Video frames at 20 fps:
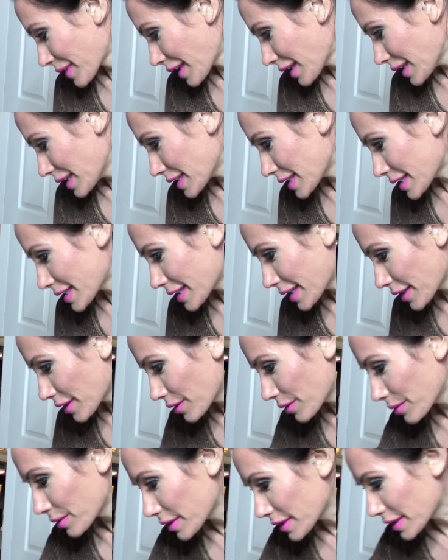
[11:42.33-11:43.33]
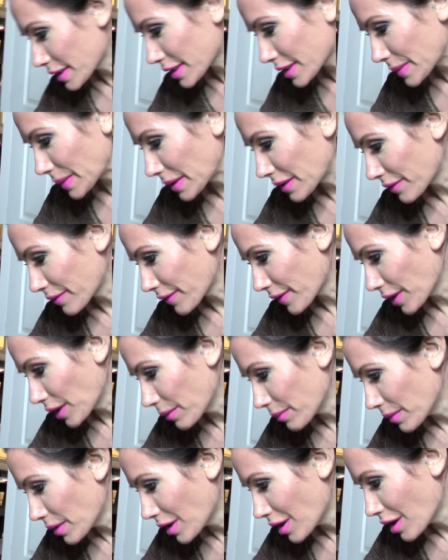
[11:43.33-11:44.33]
let's see who is this one
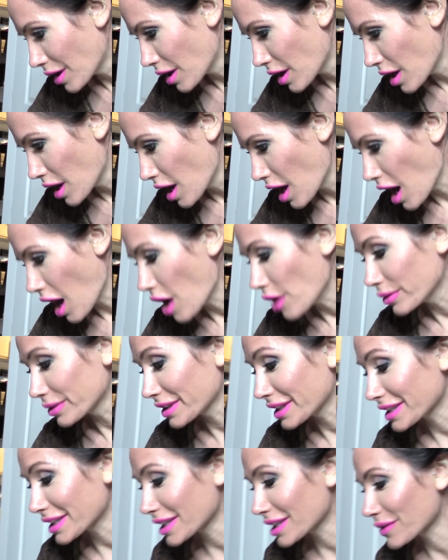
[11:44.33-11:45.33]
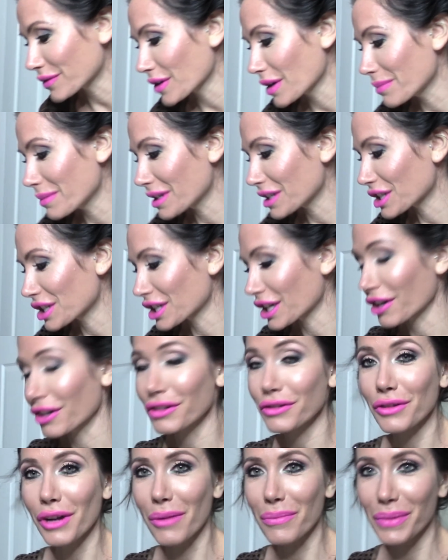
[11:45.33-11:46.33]
from Oh, this is from Sharon
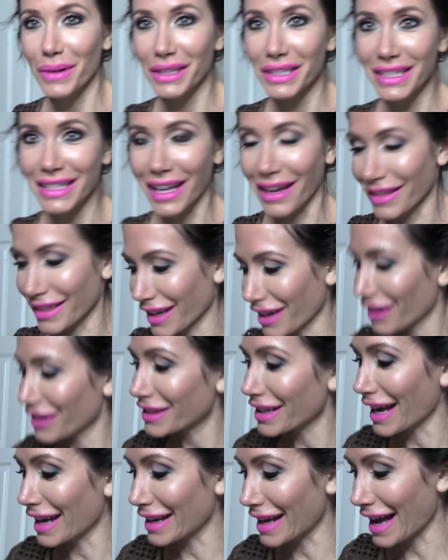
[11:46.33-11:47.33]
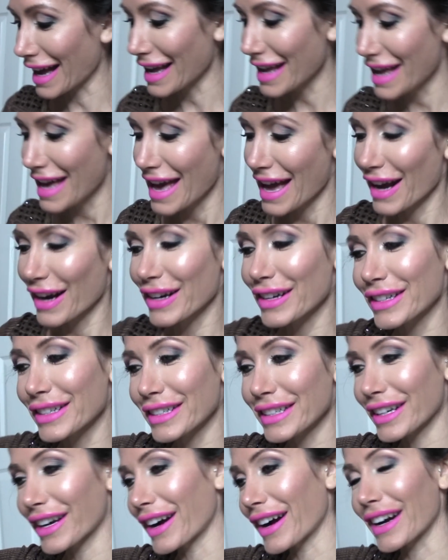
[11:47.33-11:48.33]
Crumper in South Carolina. Her
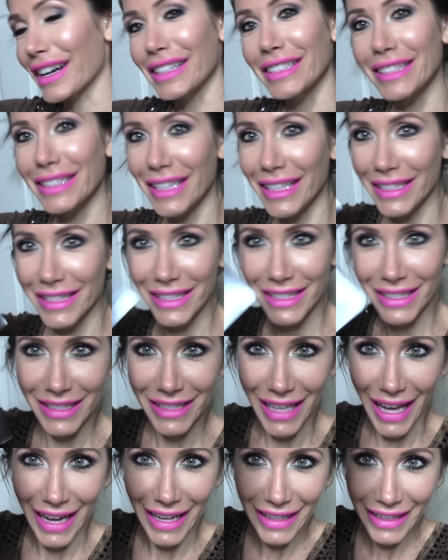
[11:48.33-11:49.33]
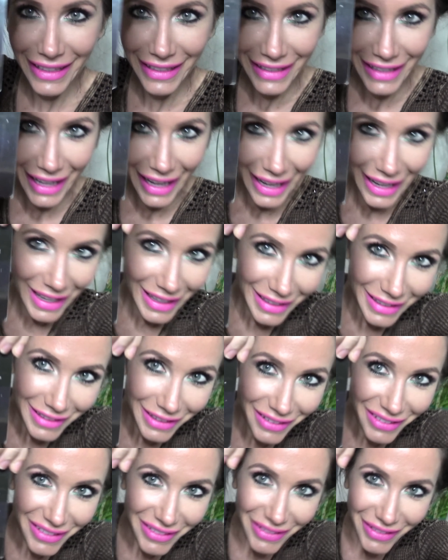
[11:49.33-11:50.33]
card says Silent Night. Look how
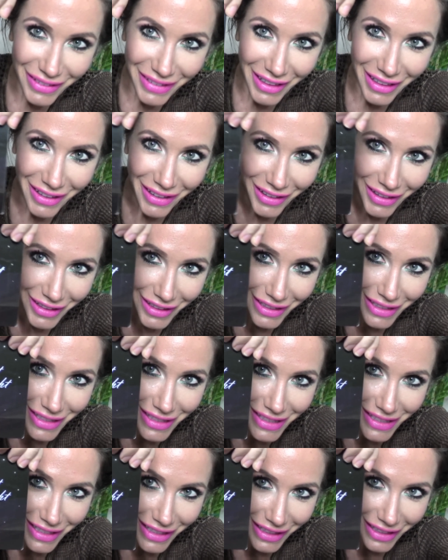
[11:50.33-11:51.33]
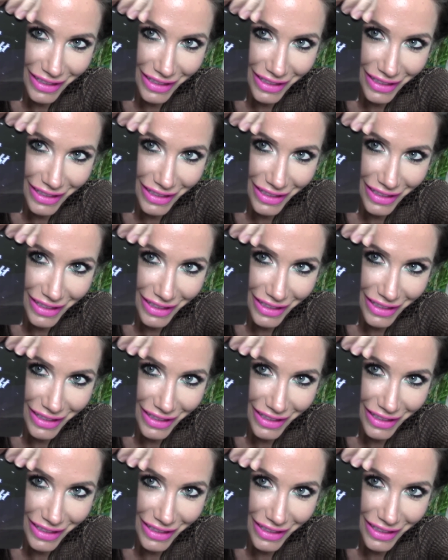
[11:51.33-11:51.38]
cool that card is.